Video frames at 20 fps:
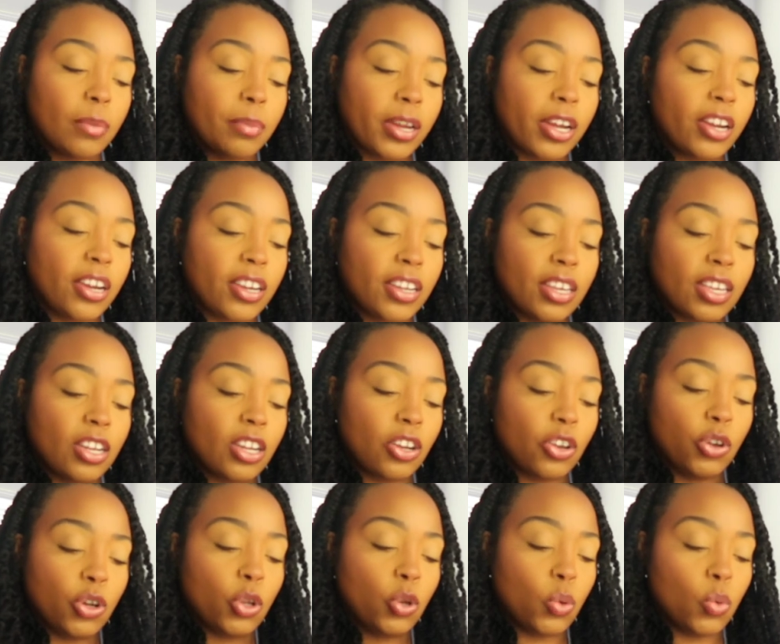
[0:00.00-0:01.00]
I'm hearing in a
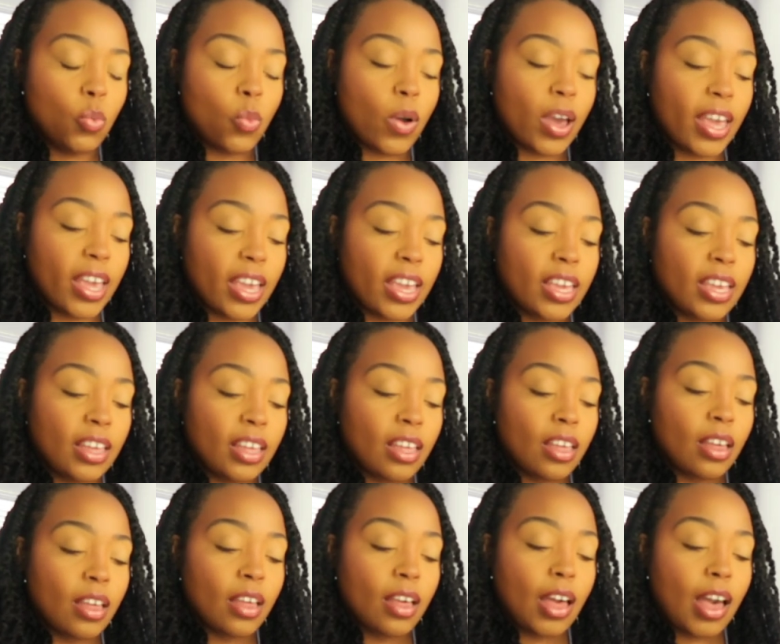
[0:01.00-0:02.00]
new way.
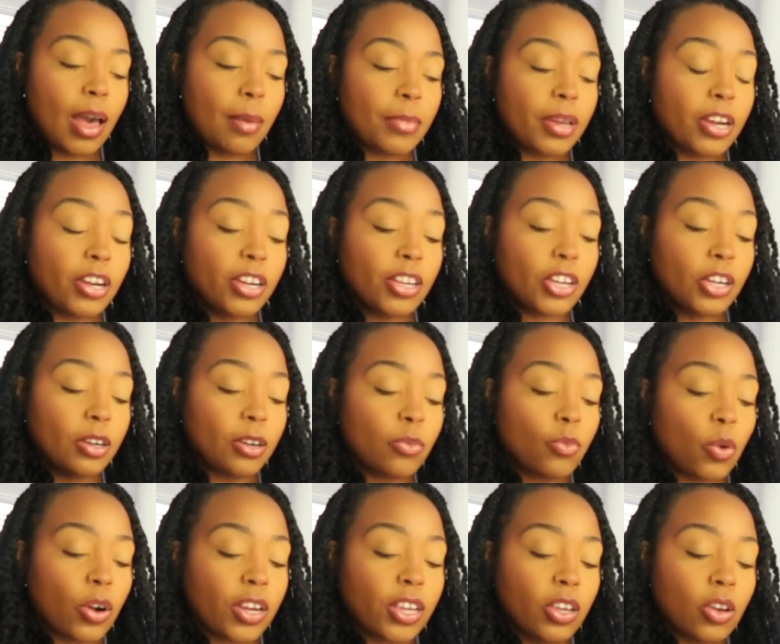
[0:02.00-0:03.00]
I'm hearing you're
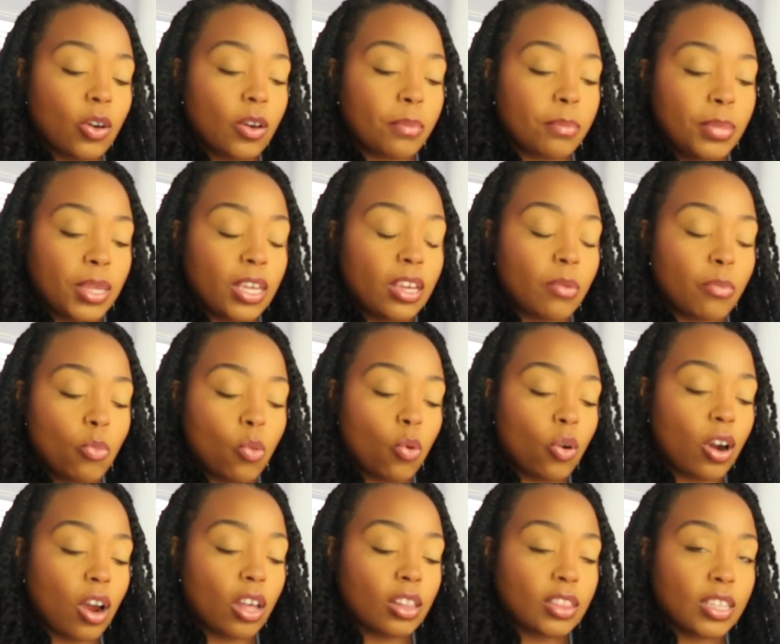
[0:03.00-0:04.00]
working on being
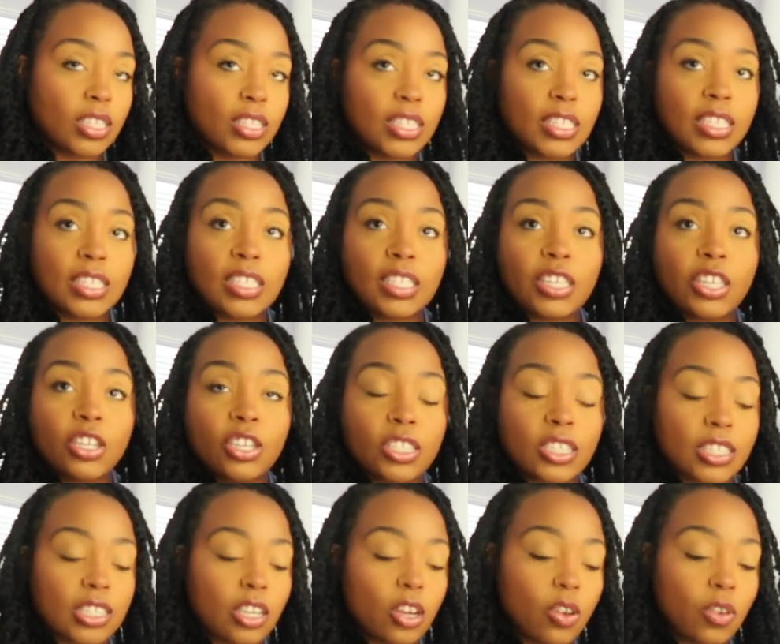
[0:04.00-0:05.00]
more authentically
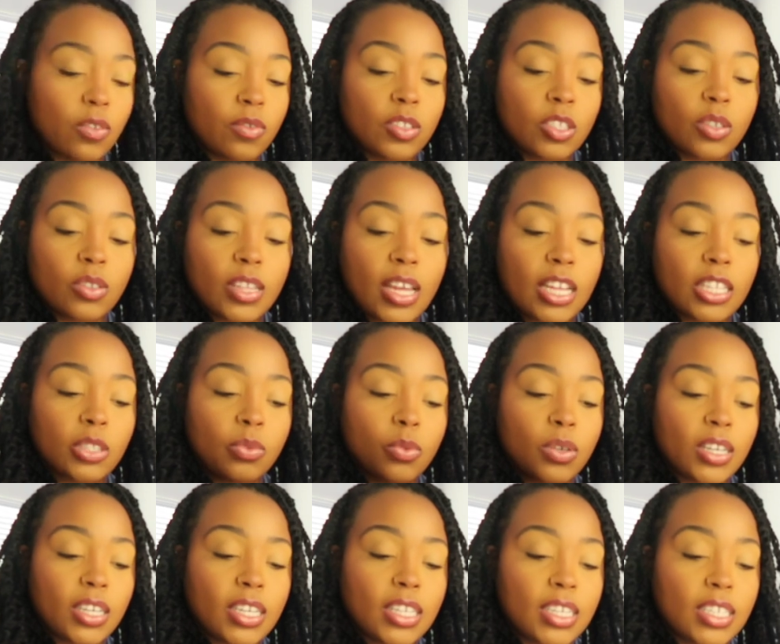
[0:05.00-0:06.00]
yourself. So that's
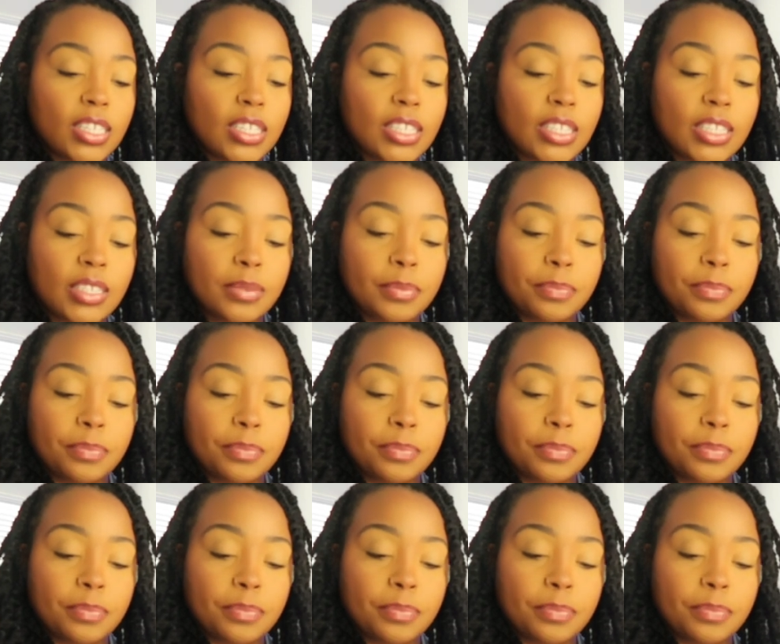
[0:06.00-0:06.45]
what it is.